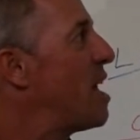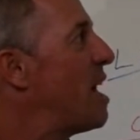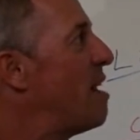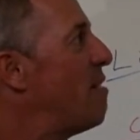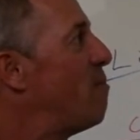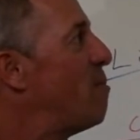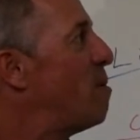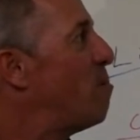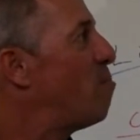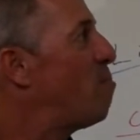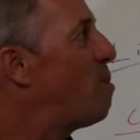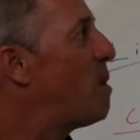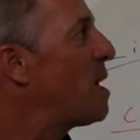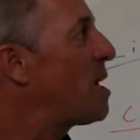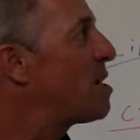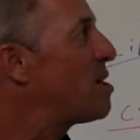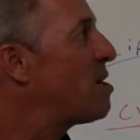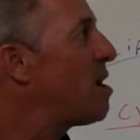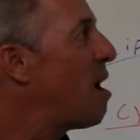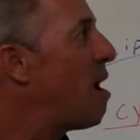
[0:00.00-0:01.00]
that have been
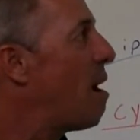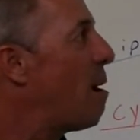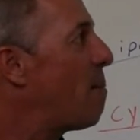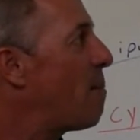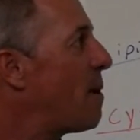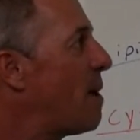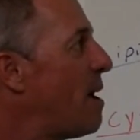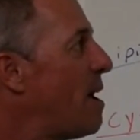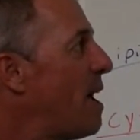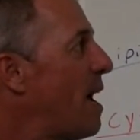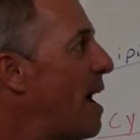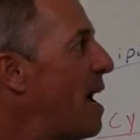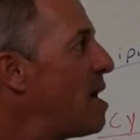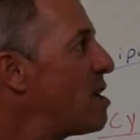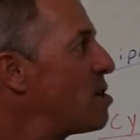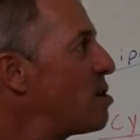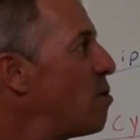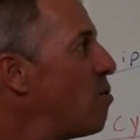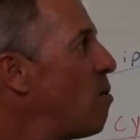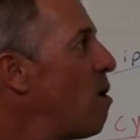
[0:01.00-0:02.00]
picked up
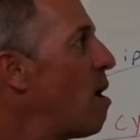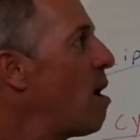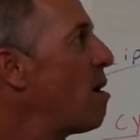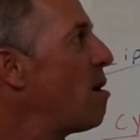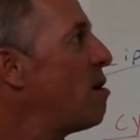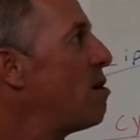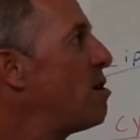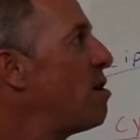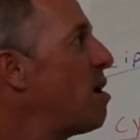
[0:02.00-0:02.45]
as the water